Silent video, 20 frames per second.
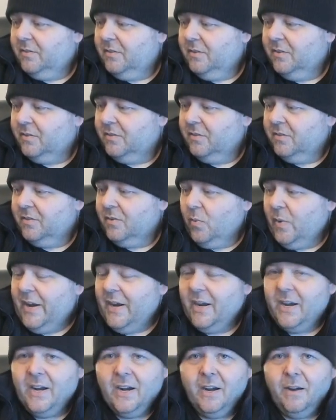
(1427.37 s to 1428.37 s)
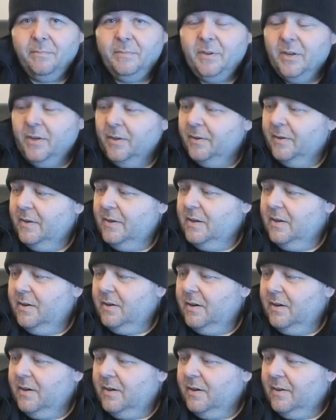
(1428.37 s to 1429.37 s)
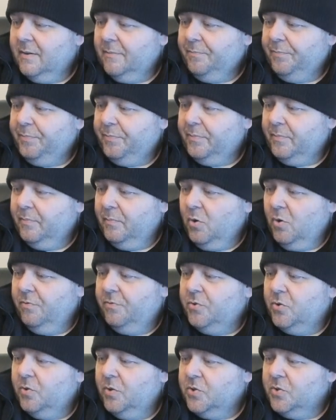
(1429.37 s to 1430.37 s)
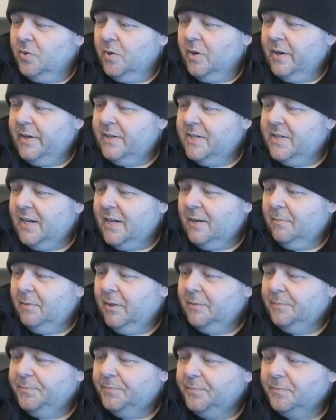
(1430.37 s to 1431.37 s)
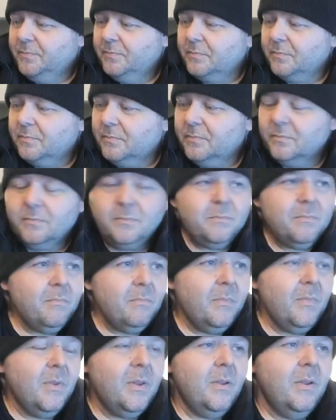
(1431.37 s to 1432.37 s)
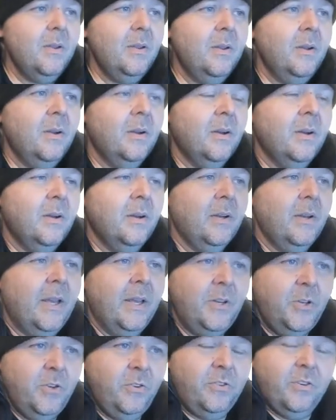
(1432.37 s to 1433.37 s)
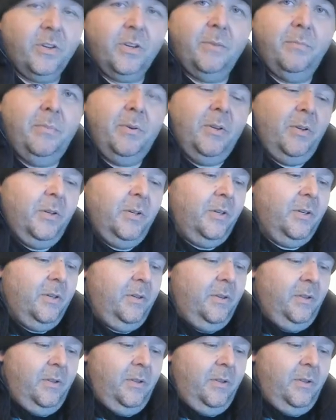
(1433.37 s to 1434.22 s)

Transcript: This is a Wacom here. Um, move to a drawing tablet uh, and use your computer.